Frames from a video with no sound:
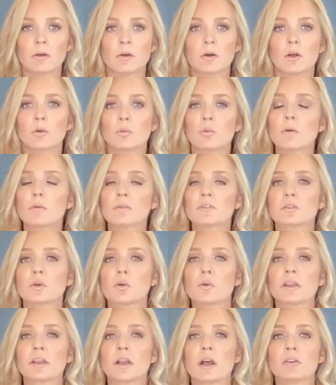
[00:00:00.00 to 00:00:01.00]
Or what was
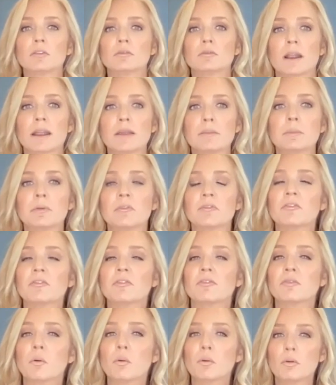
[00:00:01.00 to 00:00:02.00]
going on right
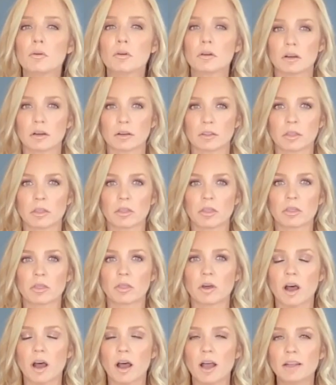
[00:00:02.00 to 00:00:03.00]
before the
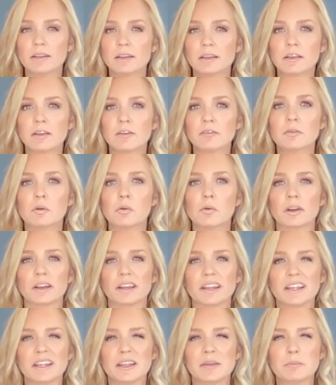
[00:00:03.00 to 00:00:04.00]
thought of or
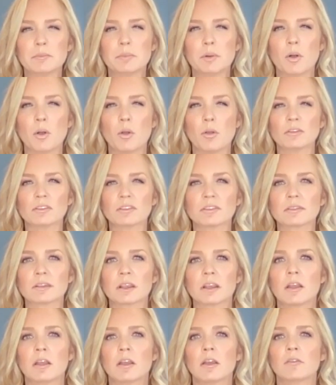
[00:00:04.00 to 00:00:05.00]
impulse
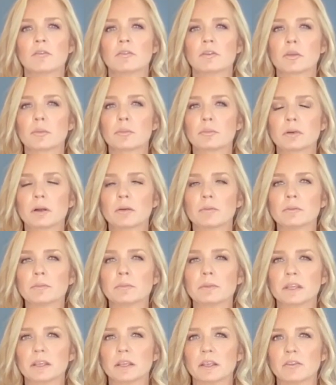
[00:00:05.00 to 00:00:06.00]
for the problem
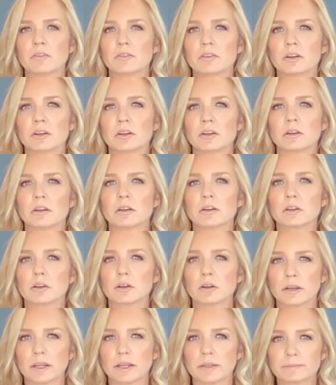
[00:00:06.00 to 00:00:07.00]
behavior
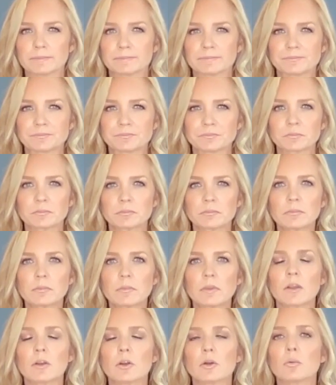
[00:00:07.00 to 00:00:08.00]
occurring?
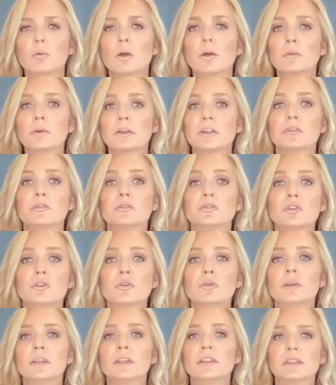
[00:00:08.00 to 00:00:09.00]
Or what were you
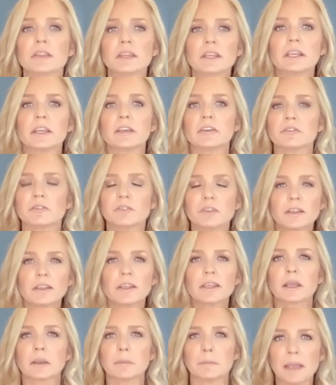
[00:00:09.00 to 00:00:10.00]
doing, thinking,
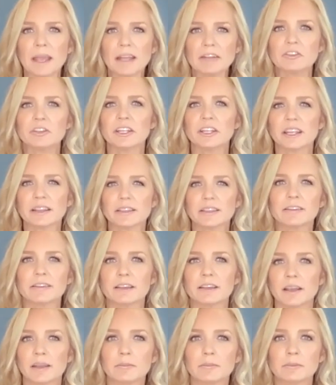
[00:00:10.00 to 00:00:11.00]
feeling, imagining at the
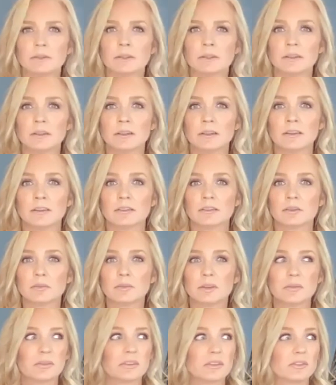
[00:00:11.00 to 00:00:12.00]
time?
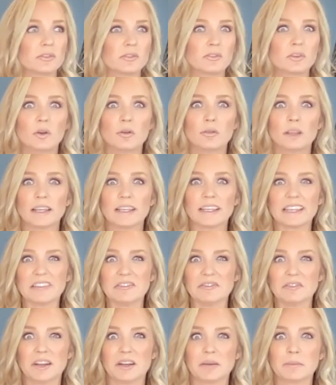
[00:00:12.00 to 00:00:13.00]
Sometimes there's no like
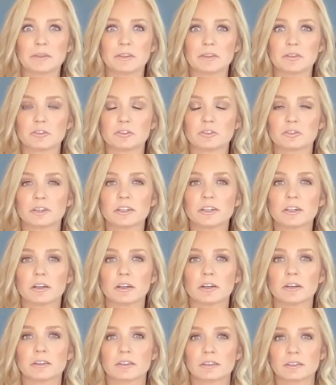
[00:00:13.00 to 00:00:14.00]
environmental trigger.